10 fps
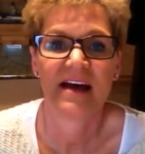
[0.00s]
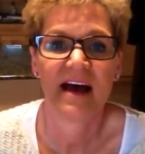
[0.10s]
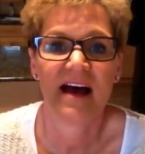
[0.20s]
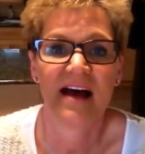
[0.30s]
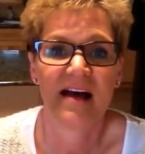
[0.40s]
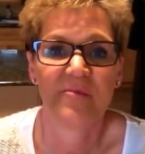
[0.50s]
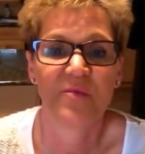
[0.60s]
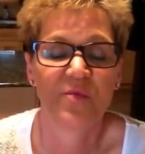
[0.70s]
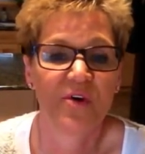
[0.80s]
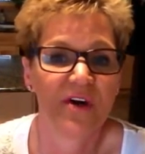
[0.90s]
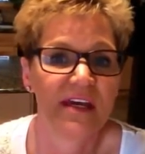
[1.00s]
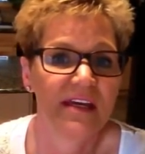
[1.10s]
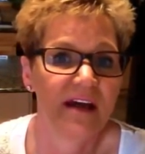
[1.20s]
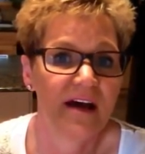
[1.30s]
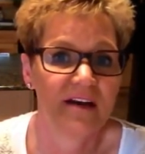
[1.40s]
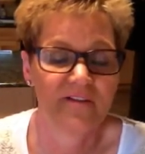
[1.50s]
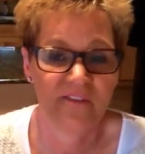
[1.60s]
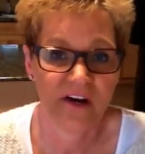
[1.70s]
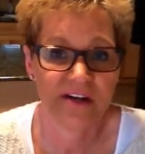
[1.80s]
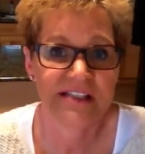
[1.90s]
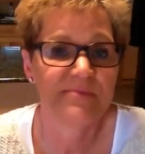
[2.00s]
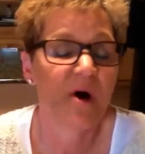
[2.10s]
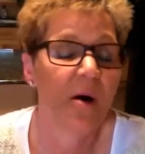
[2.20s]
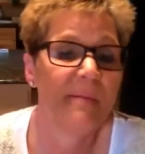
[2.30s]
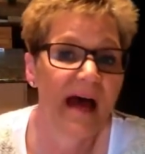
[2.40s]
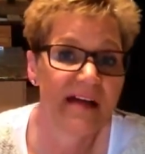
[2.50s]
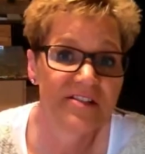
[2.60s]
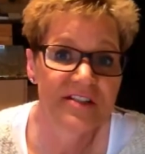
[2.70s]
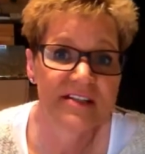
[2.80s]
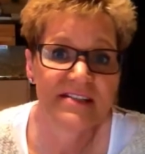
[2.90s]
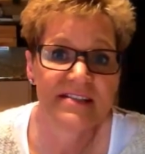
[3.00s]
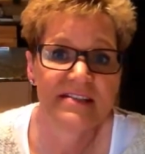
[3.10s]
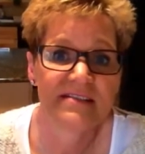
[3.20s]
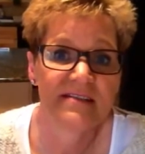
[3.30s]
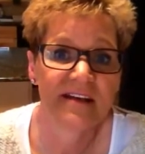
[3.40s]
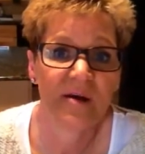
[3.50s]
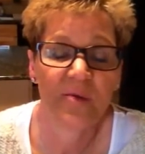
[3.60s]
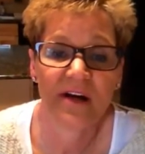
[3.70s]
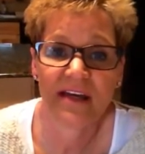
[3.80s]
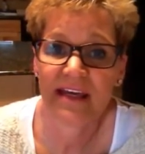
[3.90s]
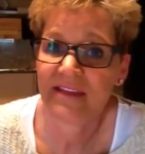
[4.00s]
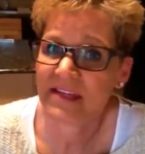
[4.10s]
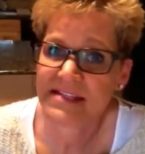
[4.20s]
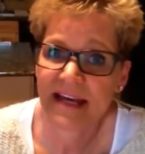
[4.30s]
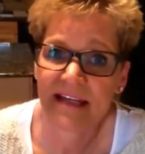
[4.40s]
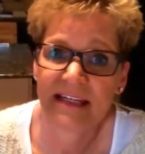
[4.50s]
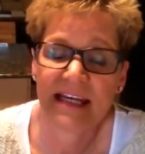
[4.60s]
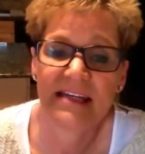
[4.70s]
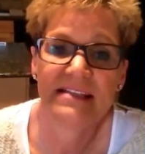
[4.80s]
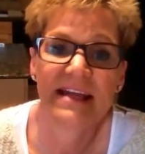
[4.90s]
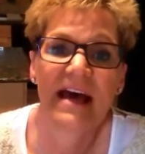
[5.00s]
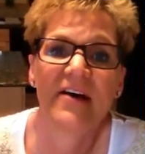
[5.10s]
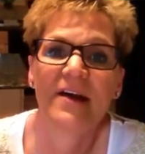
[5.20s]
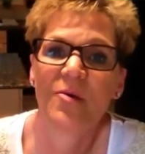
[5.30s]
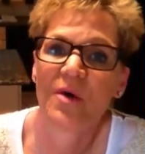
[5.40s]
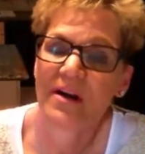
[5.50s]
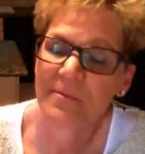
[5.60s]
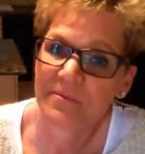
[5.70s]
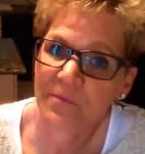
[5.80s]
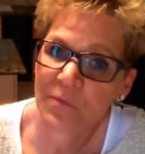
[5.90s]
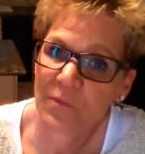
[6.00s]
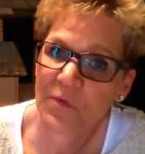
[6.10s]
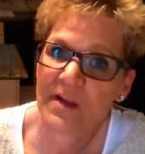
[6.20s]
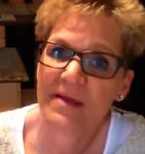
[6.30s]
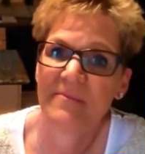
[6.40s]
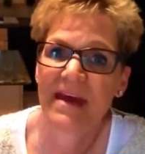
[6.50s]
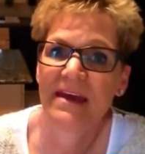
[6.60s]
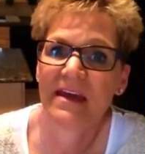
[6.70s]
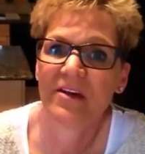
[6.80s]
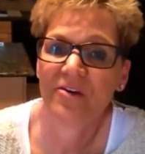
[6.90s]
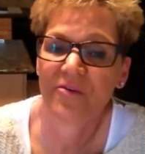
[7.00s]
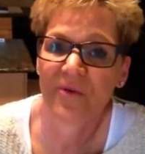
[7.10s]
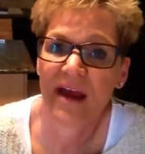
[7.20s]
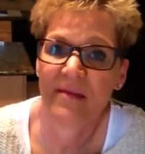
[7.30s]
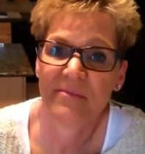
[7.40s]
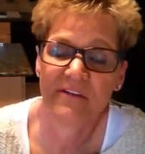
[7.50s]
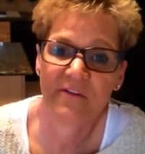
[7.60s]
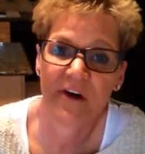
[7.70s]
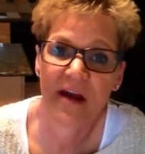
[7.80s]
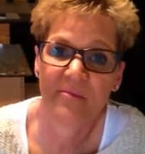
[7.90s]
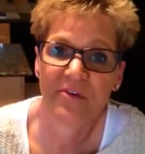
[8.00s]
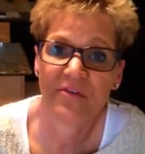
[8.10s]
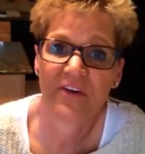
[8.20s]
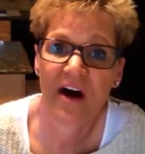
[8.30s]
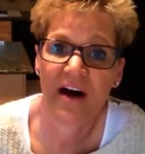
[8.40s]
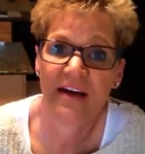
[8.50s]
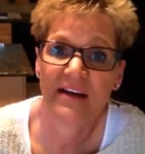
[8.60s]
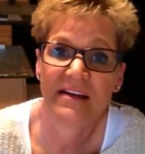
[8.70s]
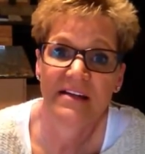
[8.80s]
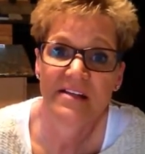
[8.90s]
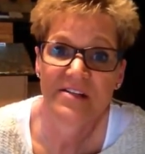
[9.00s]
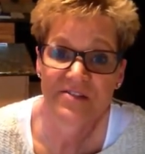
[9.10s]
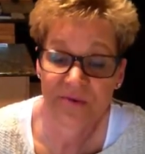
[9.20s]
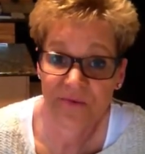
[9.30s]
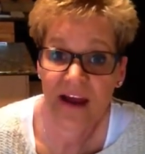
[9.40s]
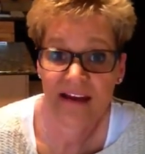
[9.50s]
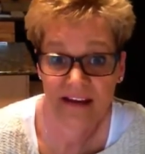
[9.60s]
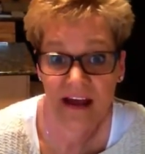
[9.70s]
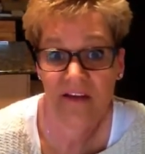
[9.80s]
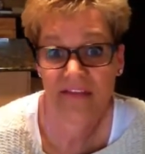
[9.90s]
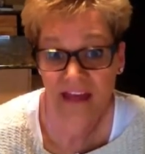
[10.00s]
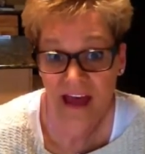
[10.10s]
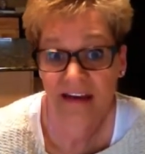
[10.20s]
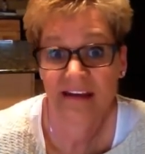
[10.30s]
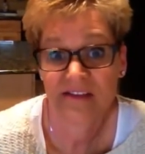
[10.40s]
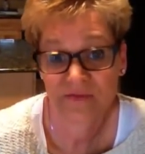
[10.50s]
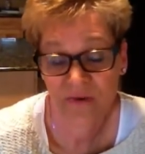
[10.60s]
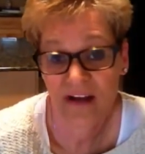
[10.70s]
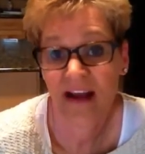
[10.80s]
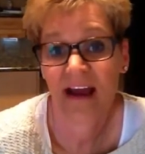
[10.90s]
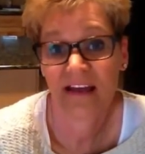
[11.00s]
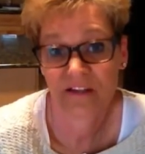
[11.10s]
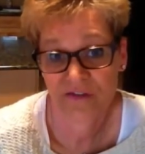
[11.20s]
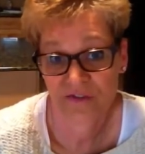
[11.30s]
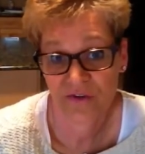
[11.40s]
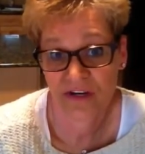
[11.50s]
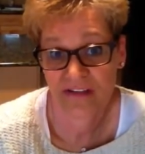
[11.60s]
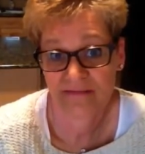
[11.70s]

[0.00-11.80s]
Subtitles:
I'm working on very small batches. I want to get the technique down. I want to really make it great before I move on. So right now, that is what I enjoy.